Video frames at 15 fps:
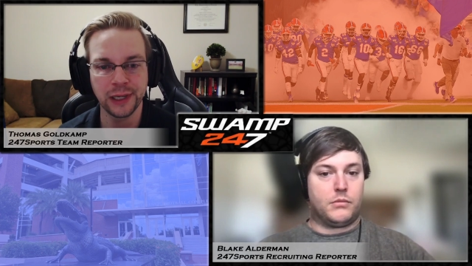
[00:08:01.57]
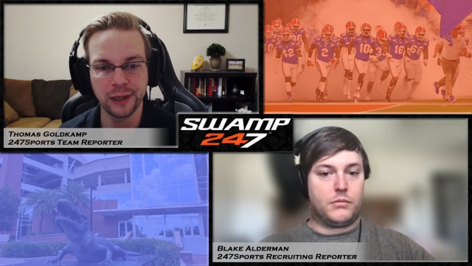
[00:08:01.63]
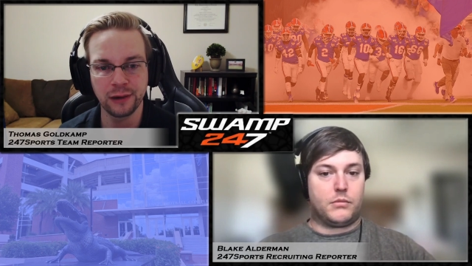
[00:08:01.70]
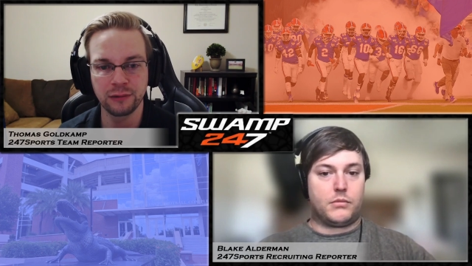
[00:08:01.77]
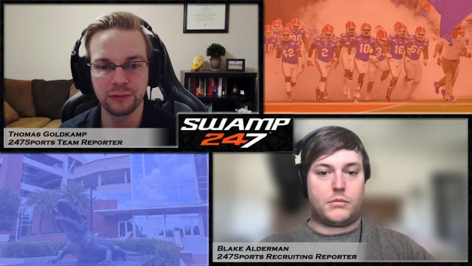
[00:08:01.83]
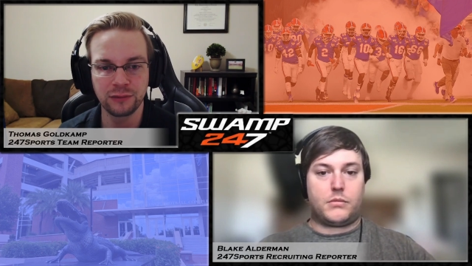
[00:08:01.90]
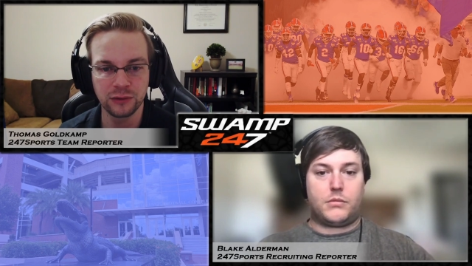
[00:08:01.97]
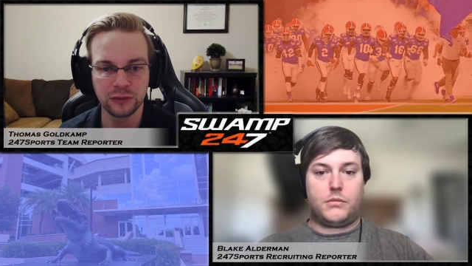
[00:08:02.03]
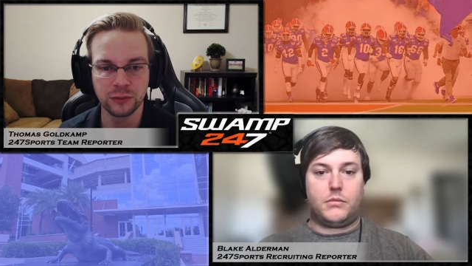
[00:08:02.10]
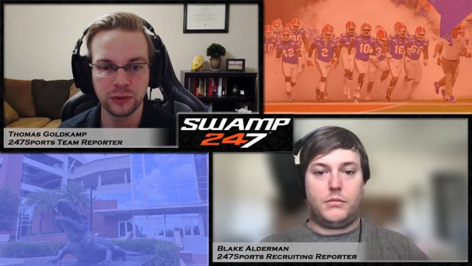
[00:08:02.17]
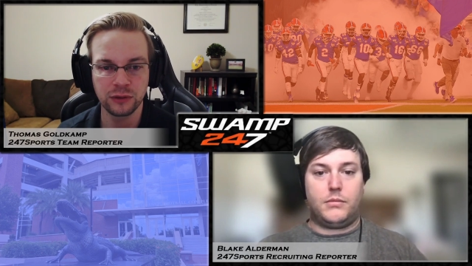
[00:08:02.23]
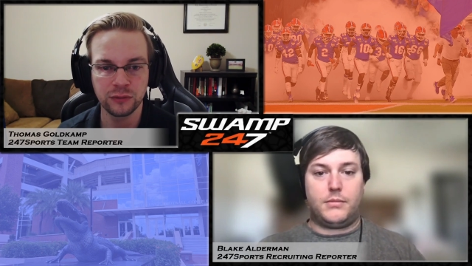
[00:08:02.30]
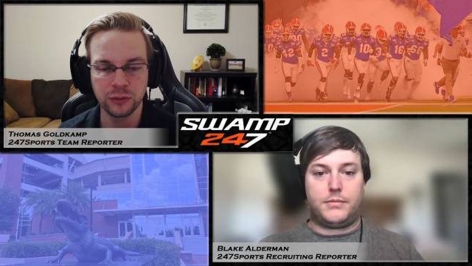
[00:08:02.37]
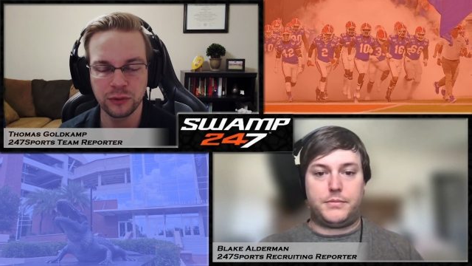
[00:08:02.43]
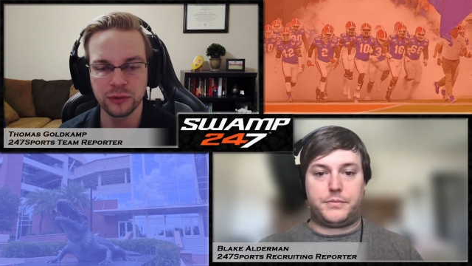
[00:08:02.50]
Speaker 1: out of the
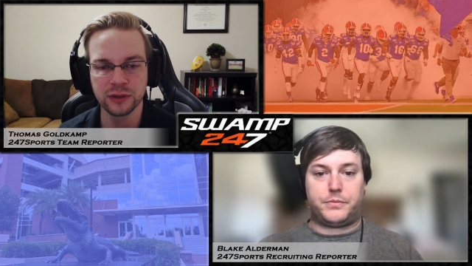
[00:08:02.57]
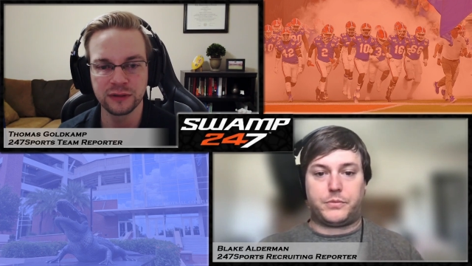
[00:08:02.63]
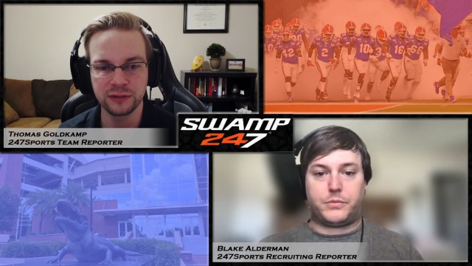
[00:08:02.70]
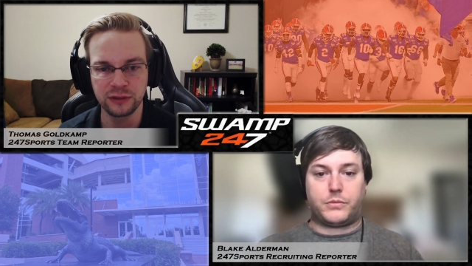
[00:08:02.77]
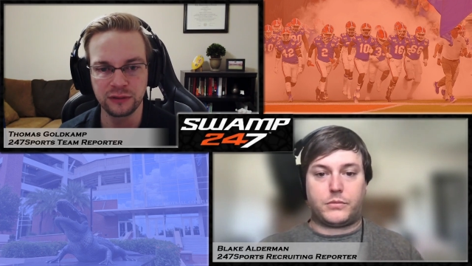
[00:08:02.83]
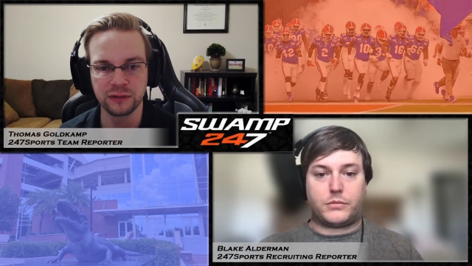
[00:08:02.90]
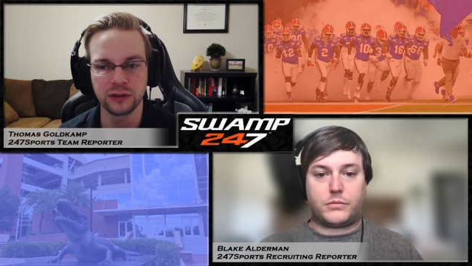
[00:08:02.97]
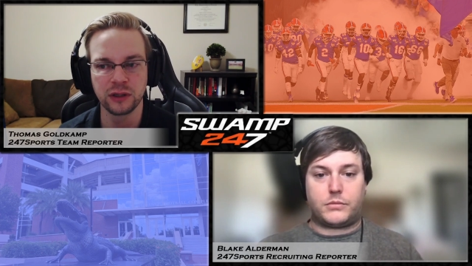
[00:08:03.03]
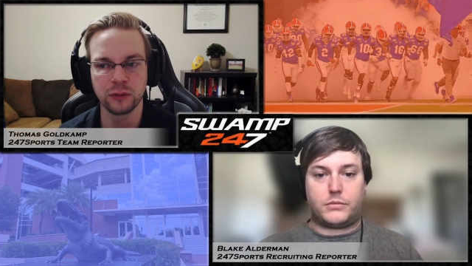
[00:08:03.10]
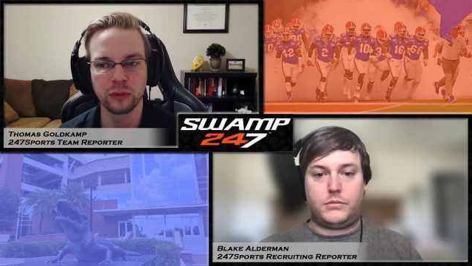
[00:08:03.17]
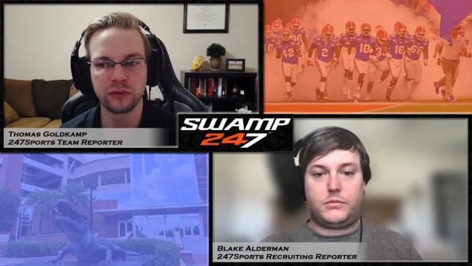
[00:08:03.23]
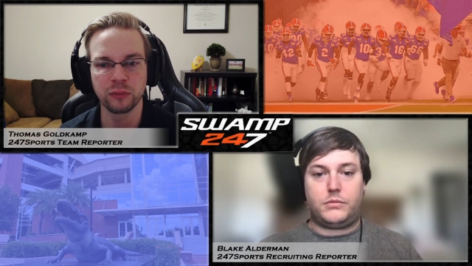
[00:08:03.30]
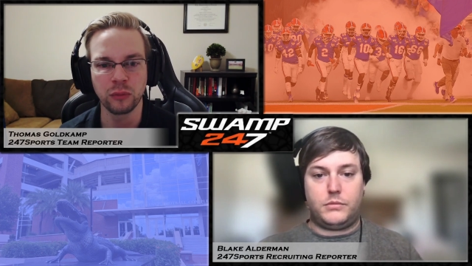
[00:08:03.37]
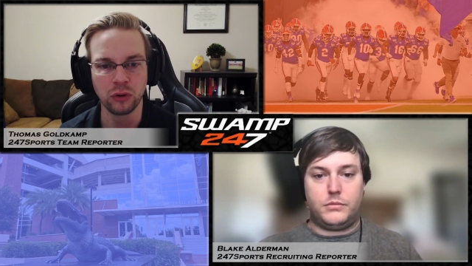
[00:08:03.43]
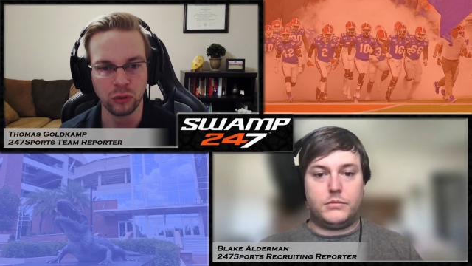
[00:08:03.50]
2021 season, there were
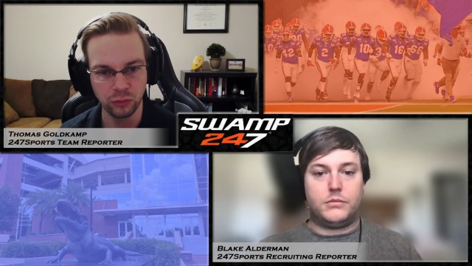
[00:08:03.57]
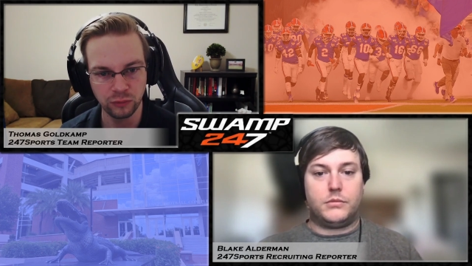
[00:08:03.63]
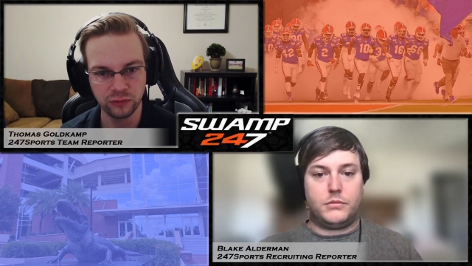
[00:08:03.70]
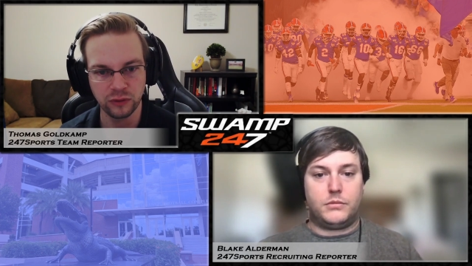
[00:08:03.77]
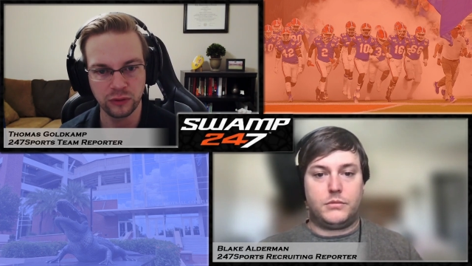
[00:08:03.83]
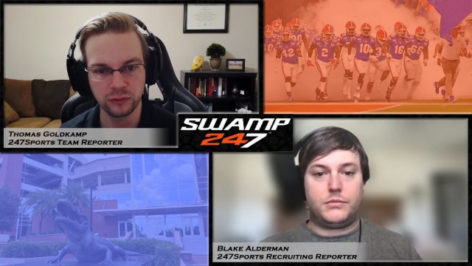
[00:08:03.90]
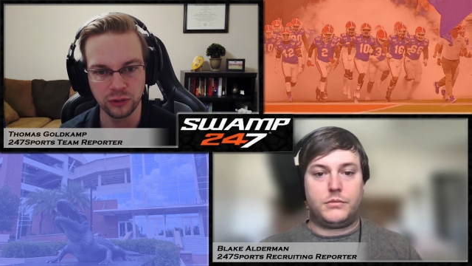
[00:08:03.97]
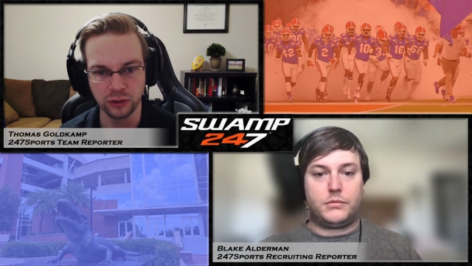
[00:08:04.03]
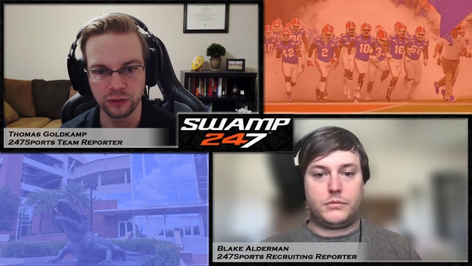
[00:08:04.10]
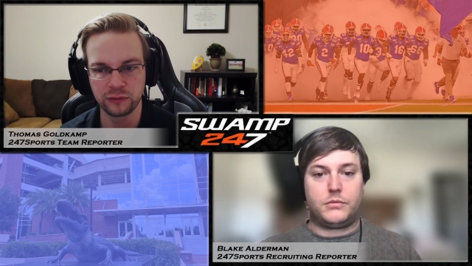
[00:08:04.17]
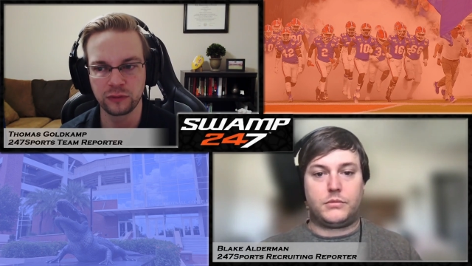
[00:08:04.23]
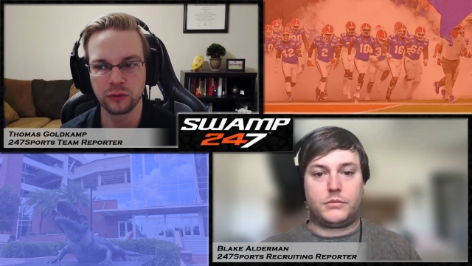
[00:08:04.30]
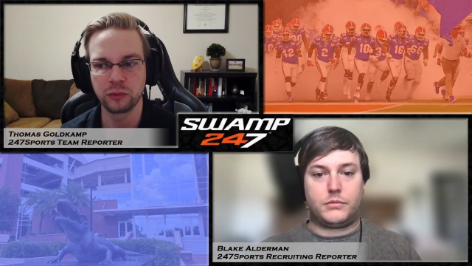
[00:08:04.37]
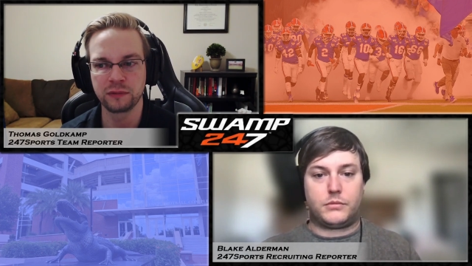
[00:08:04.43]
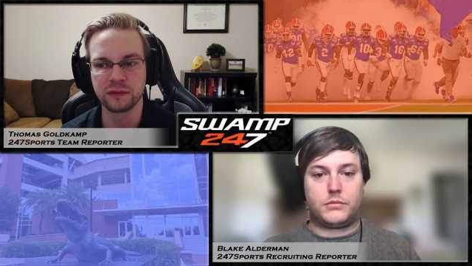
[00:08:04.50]
some holes on the
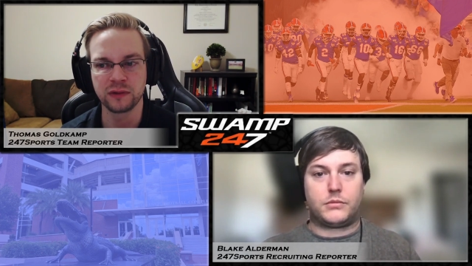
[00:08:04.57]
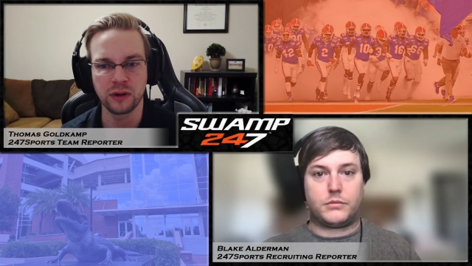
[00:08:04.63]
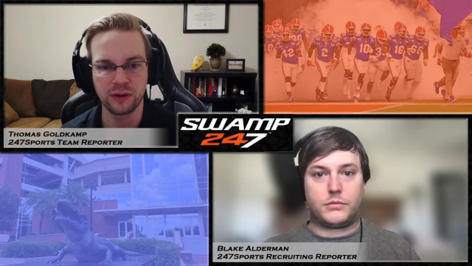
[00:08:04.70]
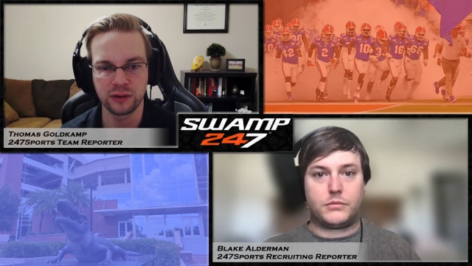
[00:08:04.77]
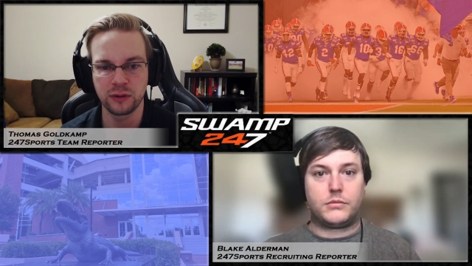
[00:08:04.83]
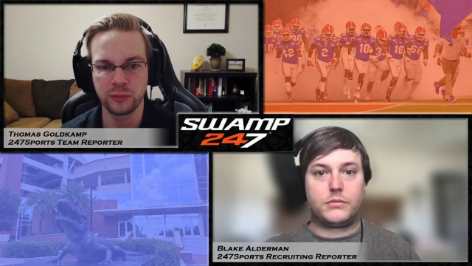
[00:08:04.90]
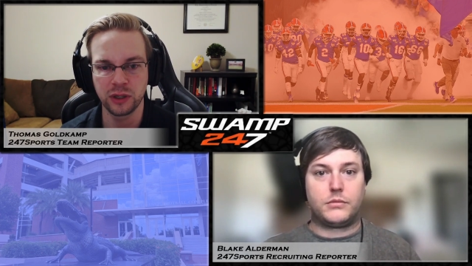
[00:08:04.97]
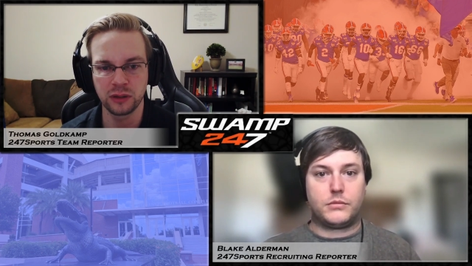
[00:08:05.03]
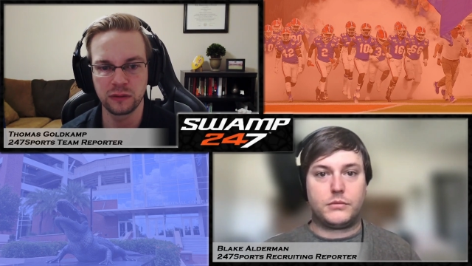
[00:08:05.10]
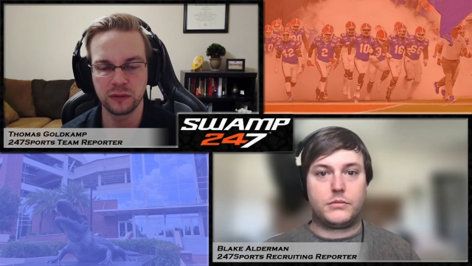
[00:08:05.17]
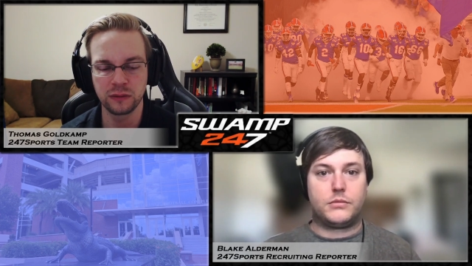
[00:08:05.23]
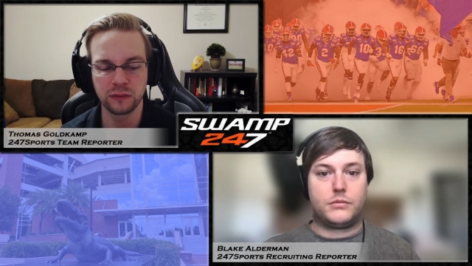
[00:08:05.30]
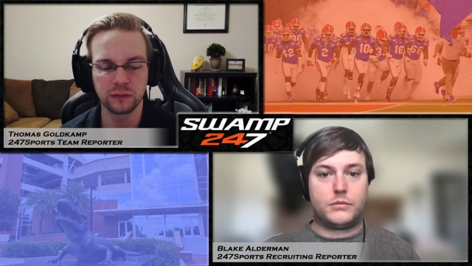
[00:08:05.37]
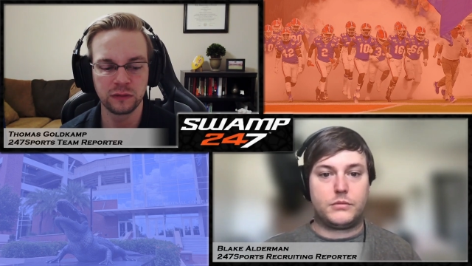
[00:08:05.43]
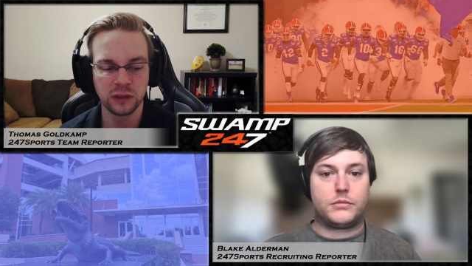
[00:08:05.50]
roster. We've talked about
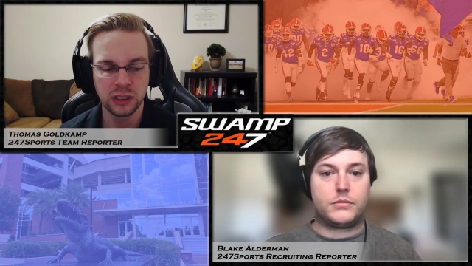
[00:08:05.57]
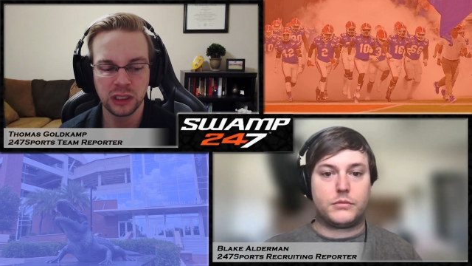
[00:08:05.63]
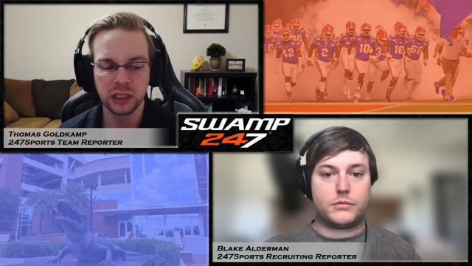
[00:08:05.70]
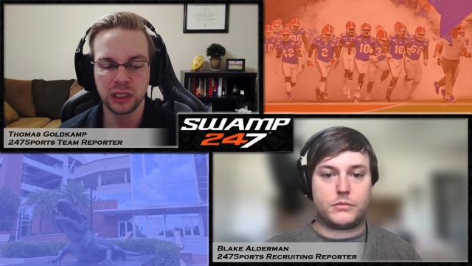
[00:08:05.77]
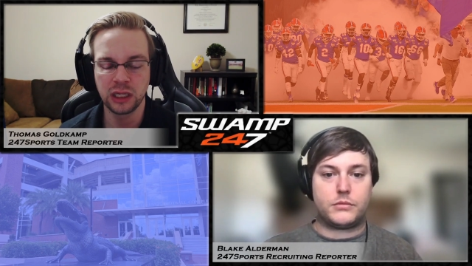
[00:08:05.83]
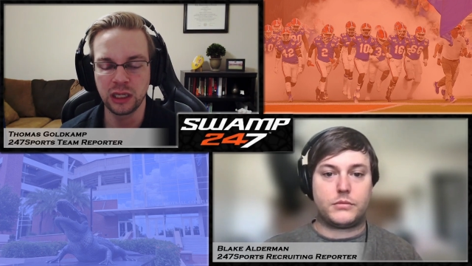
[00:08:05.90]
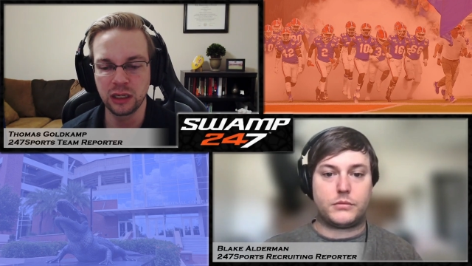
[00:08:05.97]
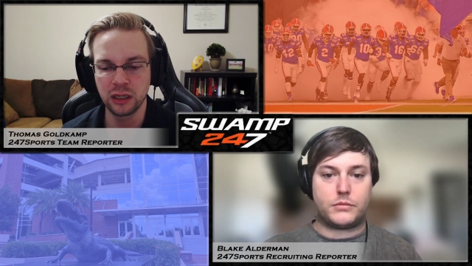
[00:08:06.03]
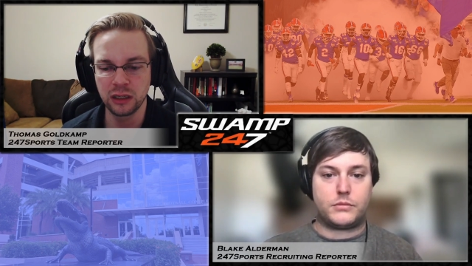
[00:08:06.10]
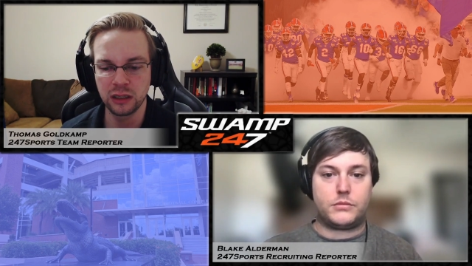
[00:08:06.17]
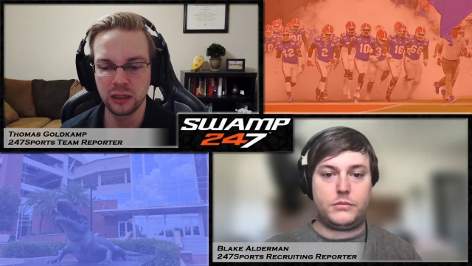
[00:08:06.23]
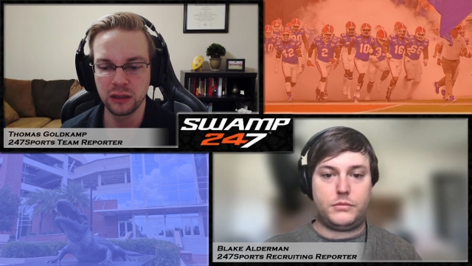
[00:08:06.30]
those and